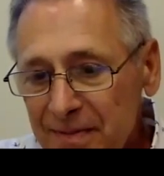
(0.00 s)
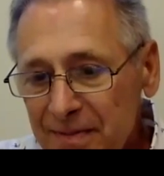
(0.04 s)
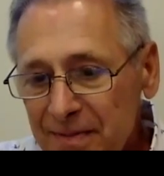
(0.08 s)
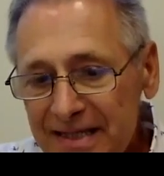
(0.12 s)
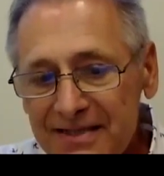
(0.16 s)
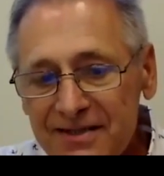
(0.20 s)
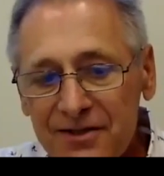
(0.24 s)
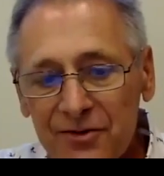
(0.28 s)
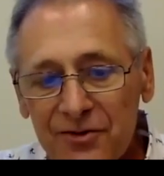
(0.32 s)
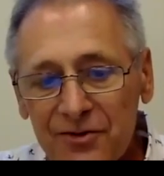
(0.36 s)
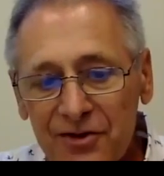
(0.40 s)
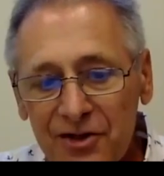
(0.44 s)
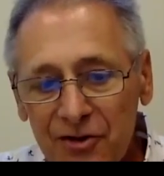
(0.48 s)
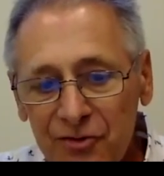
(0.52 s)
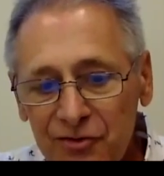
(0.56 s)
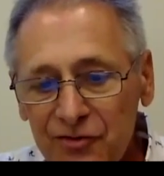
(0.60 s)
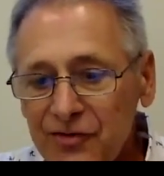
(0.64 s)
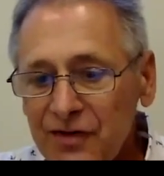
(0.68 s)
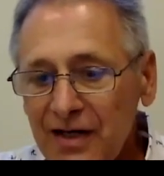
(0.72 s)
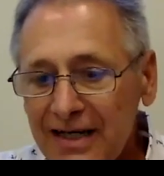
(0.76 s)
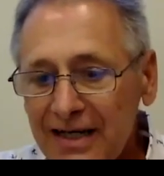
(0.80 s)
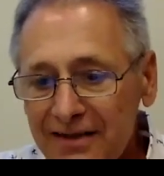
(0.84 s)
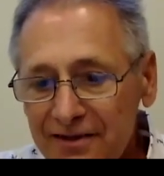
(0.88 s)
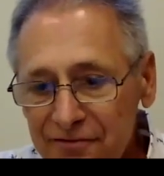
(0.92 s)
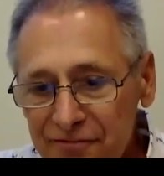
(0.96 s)
on those
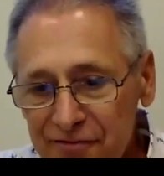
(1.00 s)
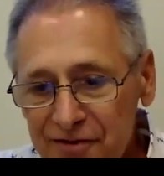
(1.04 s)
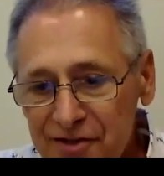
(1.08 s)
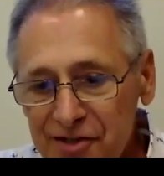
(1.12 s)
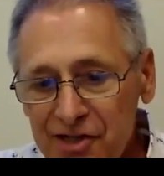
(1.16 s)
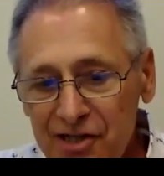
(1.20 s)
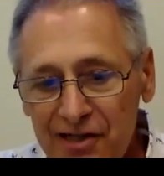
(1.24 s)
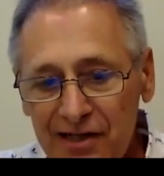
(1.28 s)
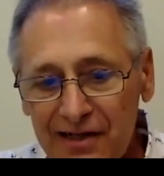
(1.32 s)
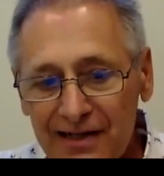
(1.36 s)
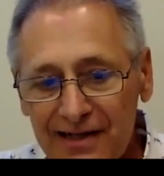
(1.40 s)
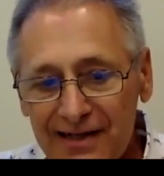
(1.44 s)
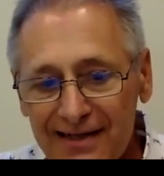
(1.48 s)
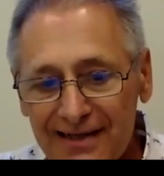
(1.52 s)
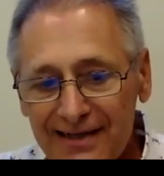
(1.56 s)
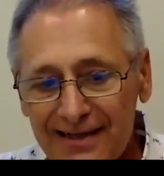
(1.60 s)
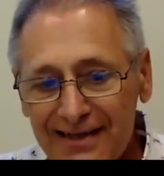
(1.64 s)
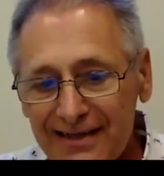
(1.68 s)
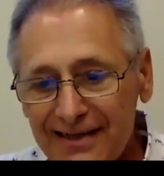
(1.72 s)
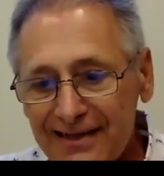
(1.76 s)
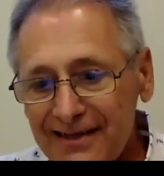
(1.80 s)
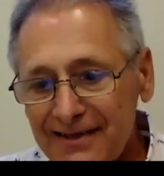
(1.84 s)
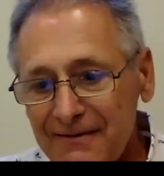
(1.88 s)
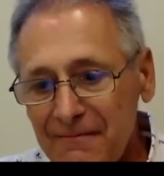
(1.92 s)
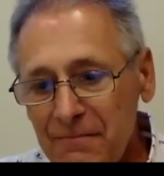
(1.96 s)
artificial
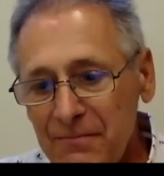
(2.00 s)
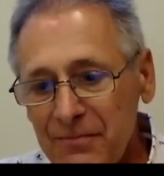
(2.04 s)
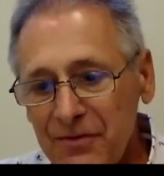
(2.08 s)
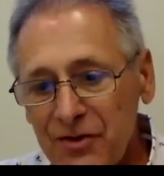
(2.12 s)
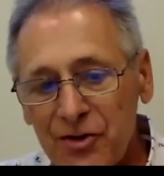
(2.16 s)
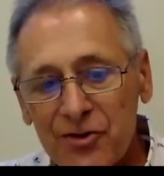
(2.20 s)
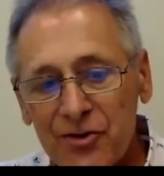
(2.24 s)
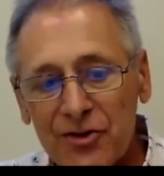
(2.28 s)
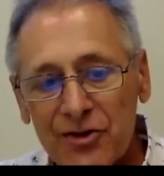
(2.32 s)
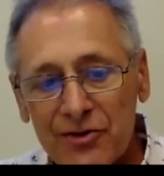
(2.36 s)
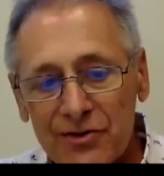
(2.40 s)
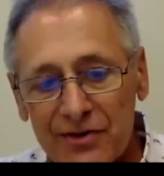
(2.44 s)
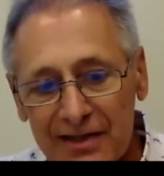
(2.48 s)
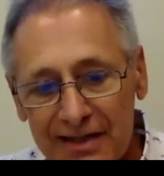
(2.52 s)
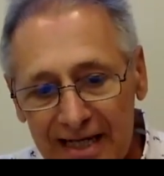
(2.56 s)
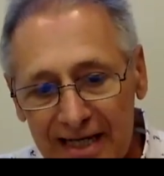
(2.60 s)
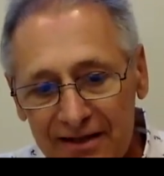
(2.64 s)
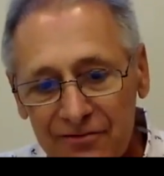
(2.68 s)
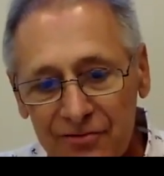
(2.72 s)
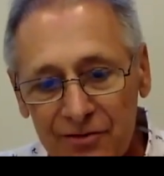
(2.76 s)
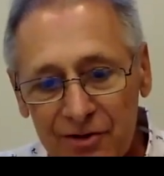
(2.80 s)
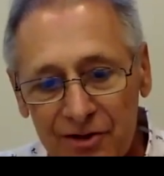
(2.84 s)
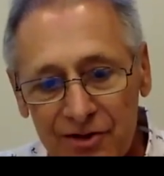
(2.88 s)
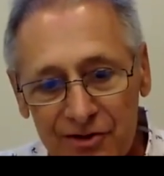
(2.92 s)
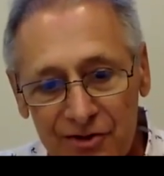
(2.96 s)
uh, neural
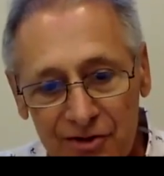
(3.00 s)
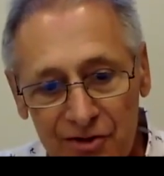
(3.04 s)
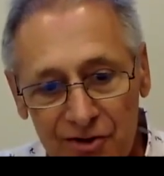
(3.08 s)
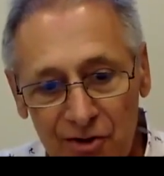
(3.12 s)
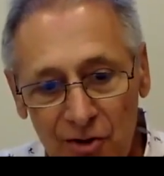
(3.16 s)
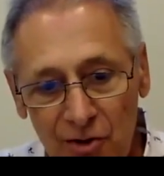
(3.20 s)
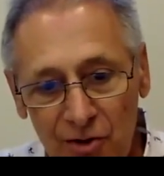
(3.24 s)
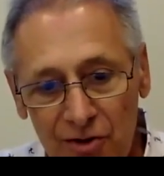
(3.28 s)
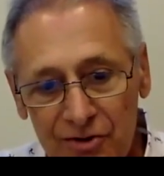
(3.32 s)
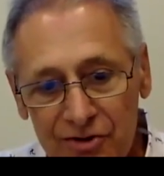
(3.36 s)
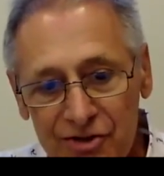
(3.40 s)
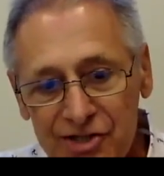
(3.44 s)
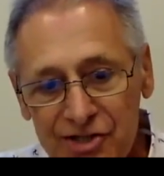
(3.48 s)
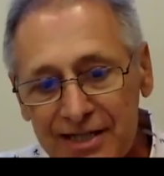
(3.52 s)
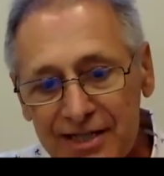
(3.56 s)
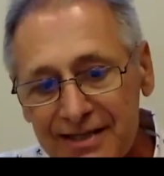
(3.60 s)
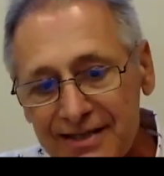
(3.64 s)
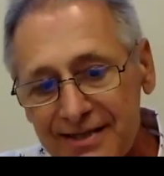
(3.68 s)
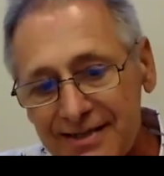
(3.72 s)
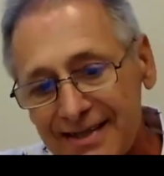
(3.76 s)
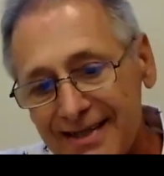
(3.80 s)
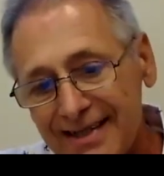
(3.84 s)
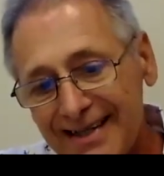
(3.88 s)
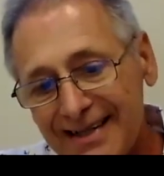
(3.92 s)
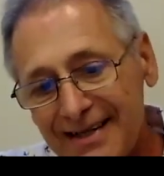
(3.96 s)
network
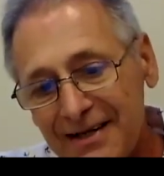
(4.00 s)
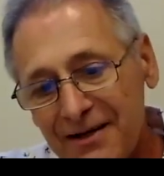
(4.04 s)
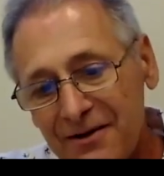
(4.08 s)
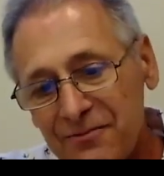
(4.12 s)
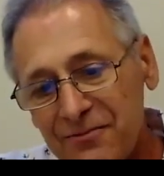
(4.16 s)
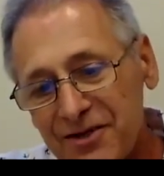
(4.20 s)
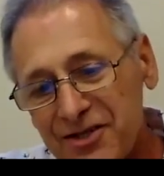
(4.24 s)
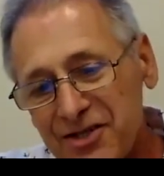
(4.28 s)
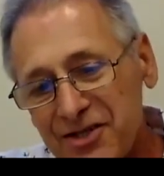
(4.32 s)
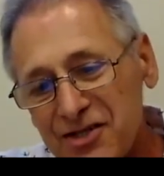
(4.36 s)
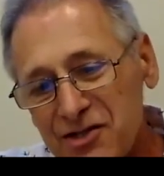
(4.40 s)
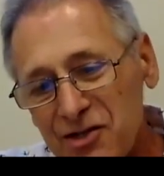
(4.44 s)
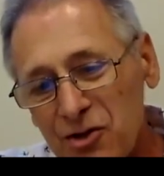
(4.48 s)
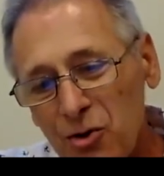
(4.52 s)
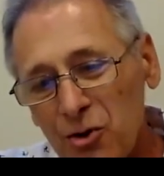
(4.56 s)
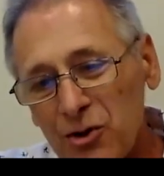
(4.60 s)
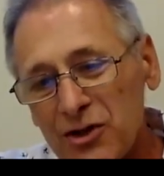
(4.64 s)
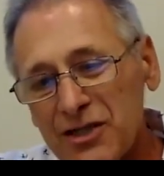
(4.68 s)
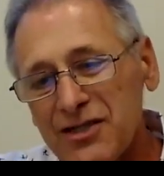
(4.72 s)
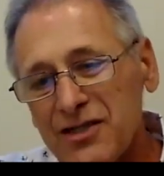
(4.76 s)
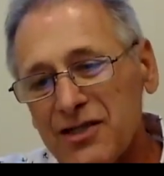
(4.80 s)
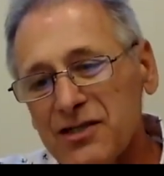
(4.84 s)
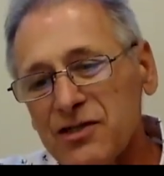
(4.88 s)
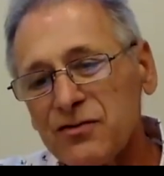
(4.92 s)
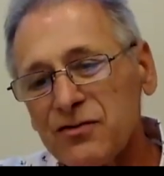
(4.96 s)
technologies which is
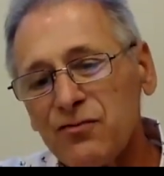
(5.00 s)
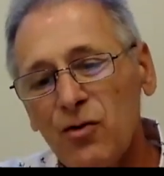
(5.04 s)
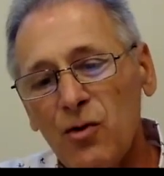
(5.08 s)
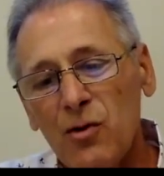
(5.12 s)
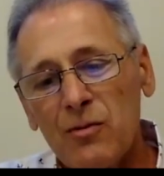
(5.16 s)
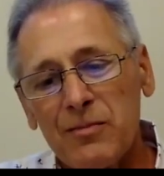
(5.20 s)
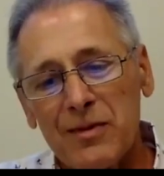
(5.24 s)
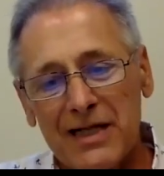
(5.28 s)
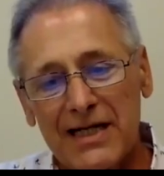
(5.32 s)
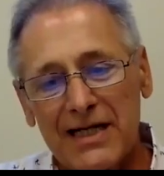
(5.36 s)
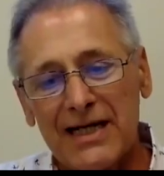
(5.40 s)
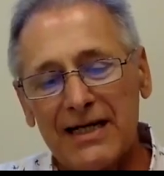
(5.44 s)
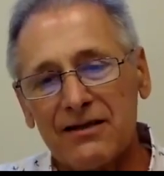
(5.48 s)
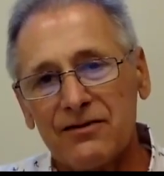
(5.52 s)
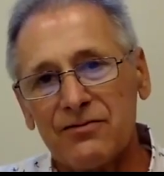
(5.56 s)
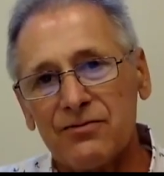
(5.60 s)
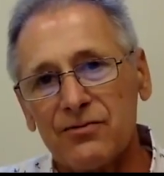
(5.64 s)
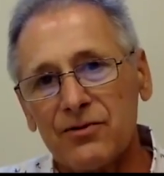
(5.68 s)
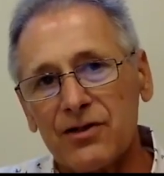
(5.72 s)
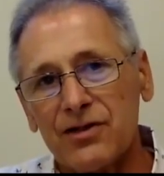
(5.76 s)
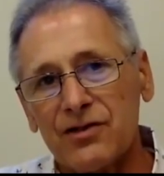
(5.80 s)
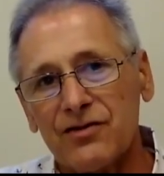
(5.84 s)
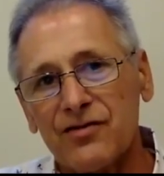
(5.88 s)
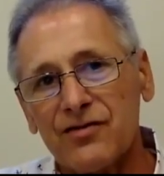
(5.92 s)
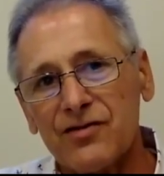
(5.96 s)
called transformer
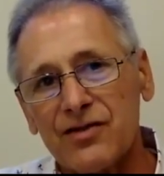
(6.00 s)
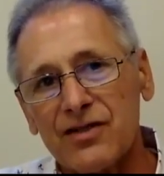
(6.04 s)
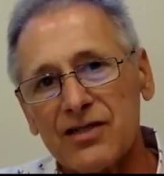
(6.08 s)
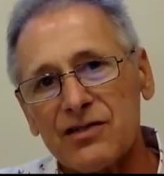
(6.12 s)
networks.